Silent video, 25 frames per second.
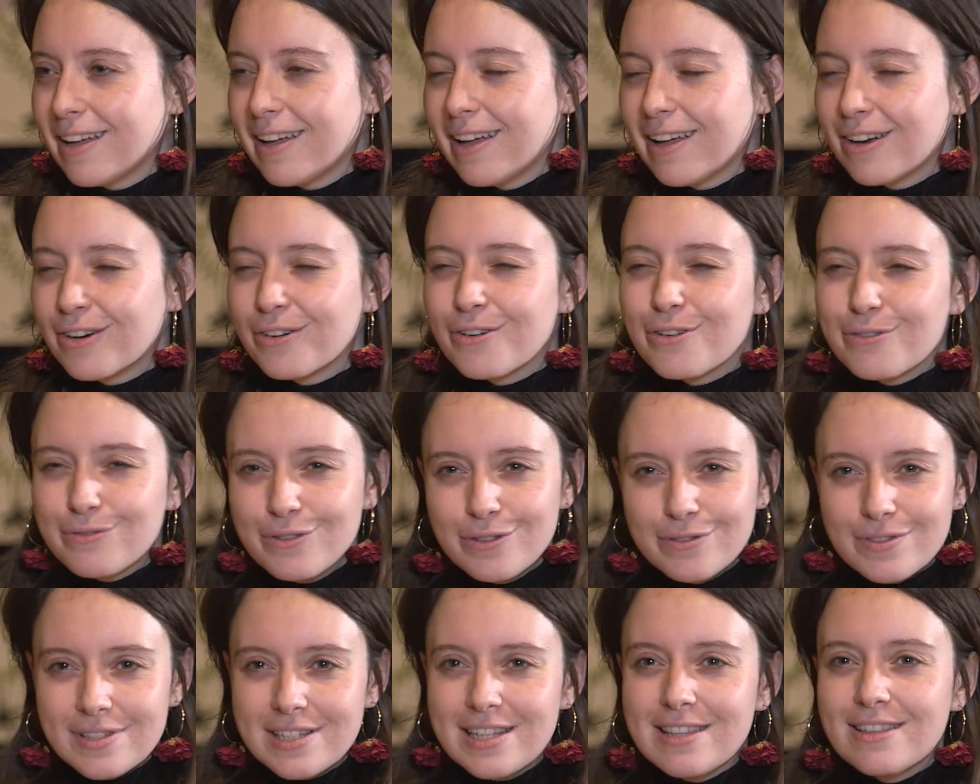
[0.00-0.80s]
I don't know
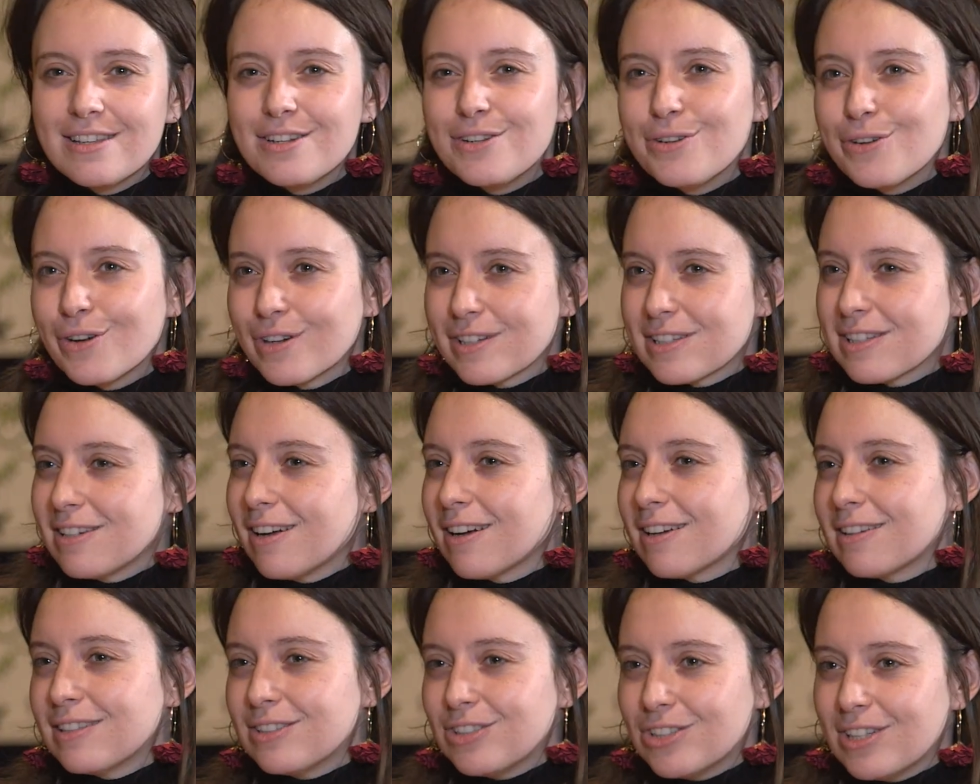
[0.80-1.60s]
if you've seen the New York
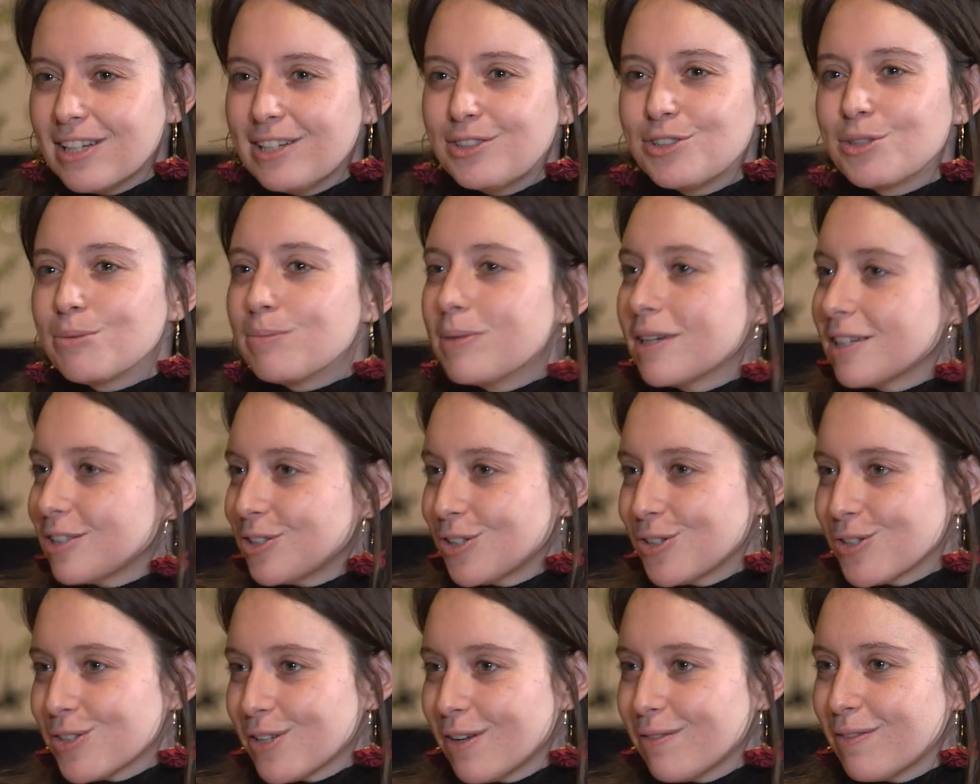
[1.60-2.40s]
Stock Exchange or
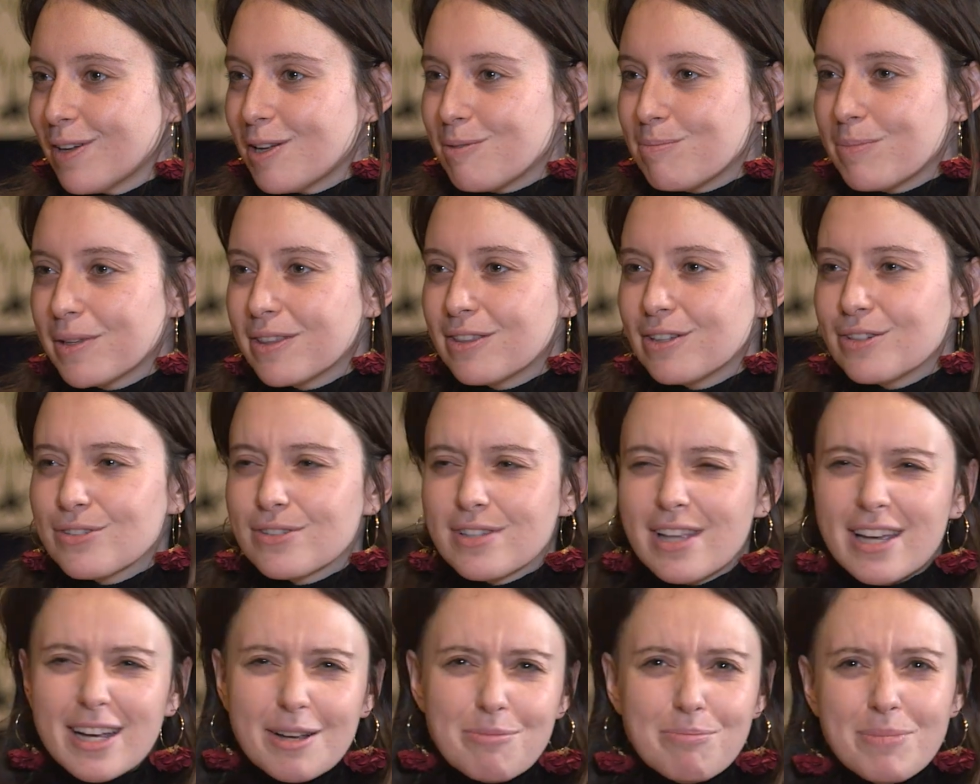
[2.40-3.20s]
pictures of it, but
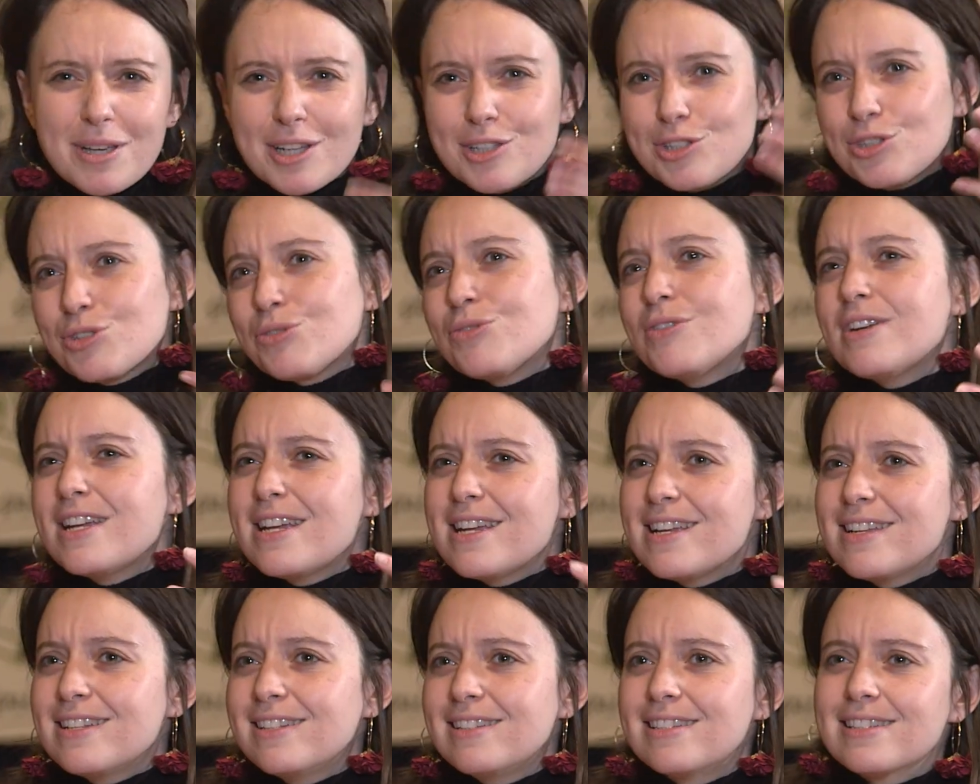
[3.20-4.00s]
there's like big
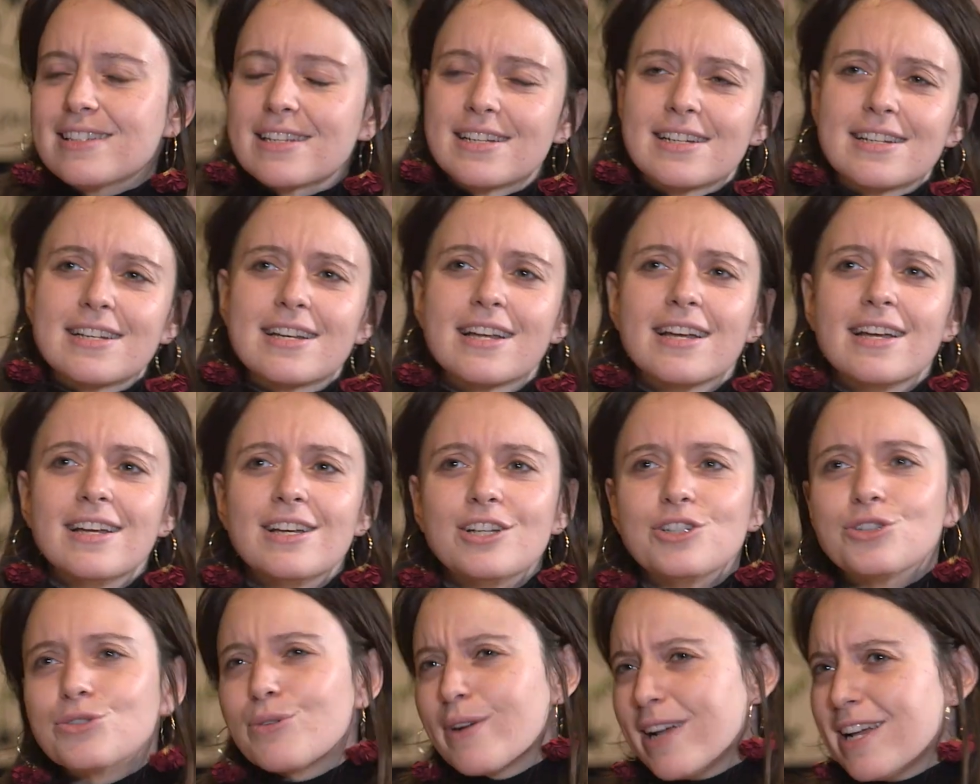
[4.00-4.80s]
screens and
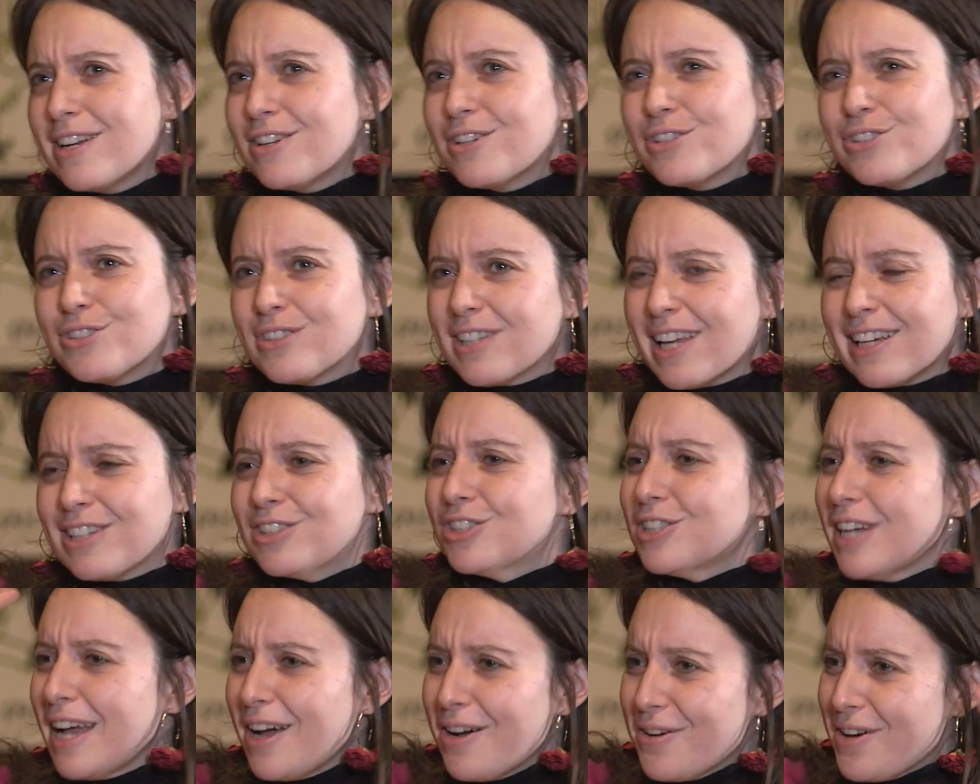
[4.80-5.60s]
traders like
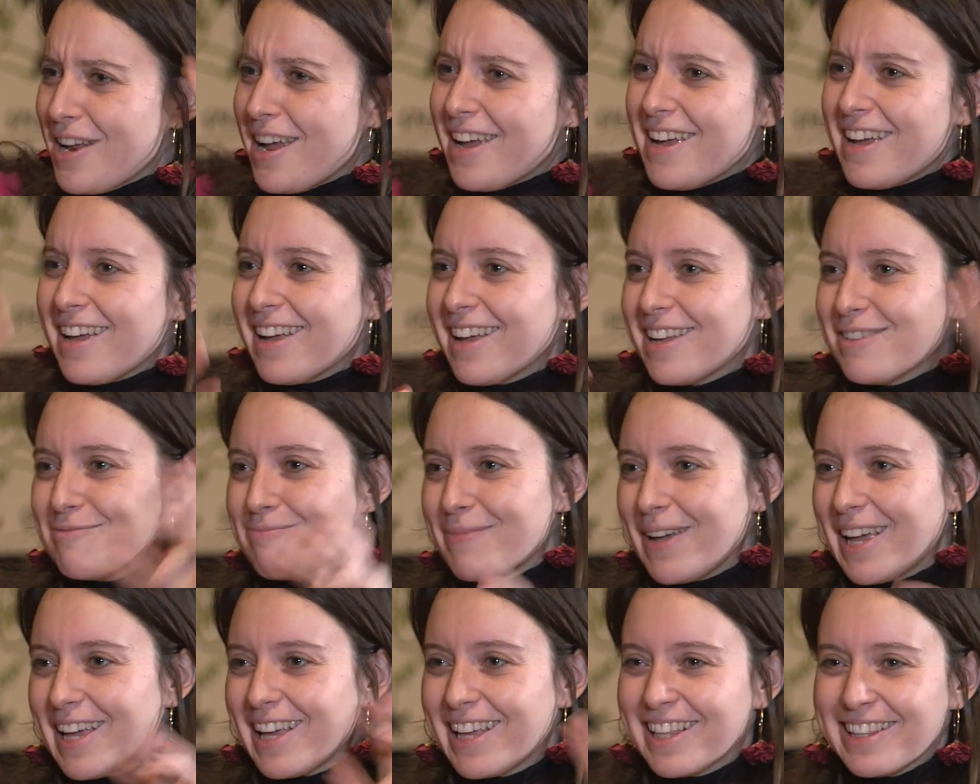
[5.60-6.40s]
shouting
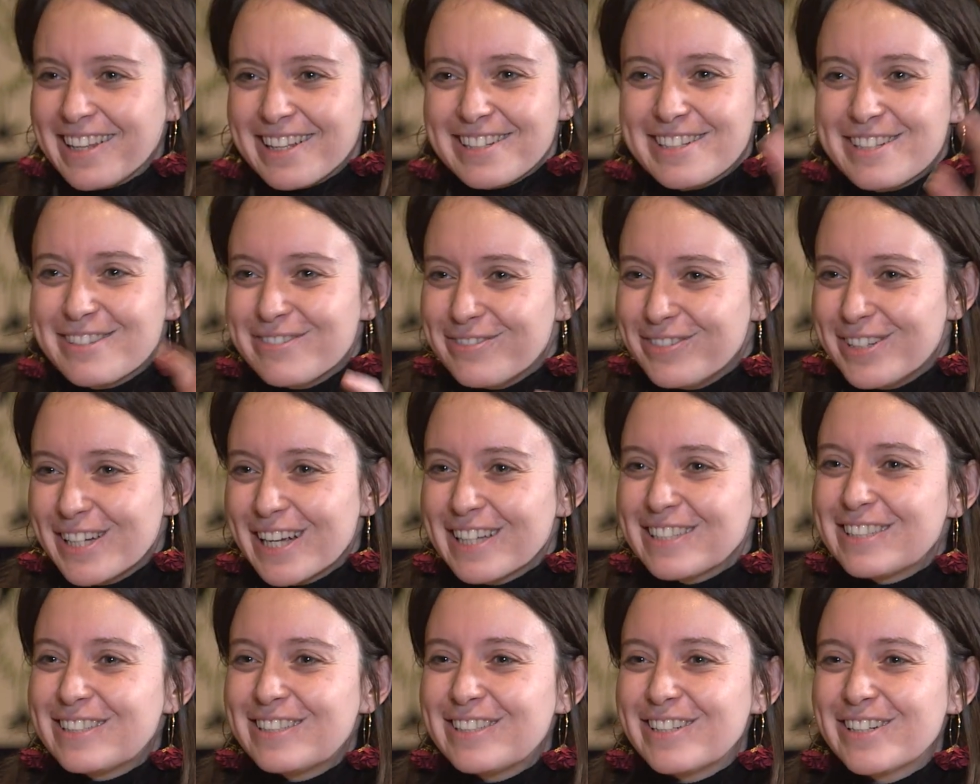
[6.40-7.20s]
and making lots of
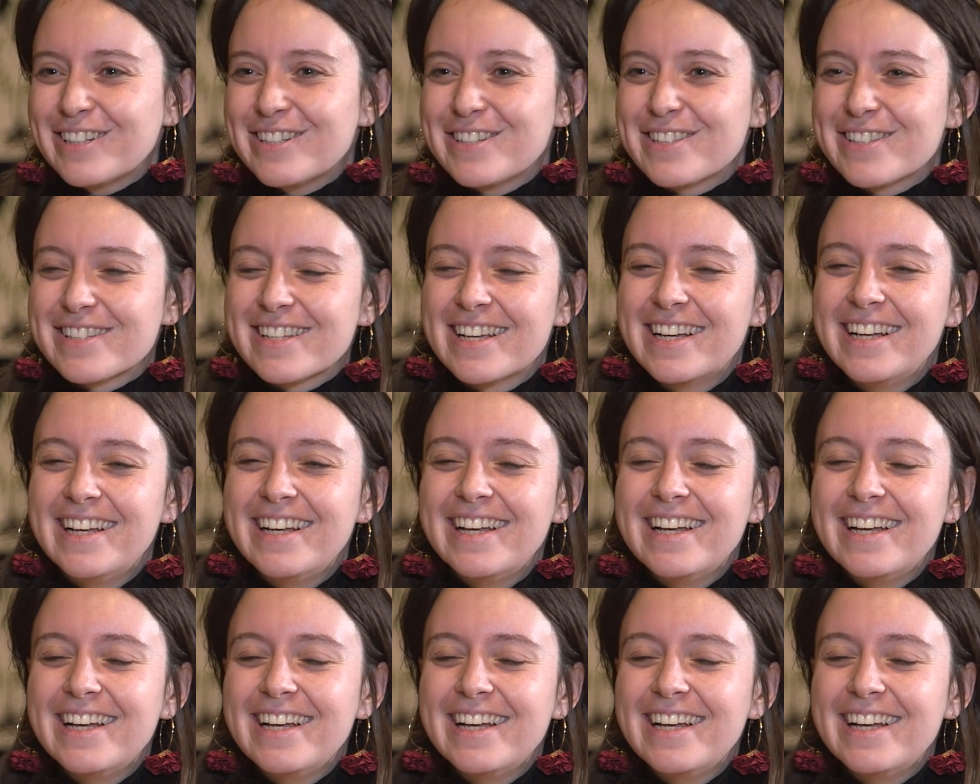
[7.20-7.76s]
gestures.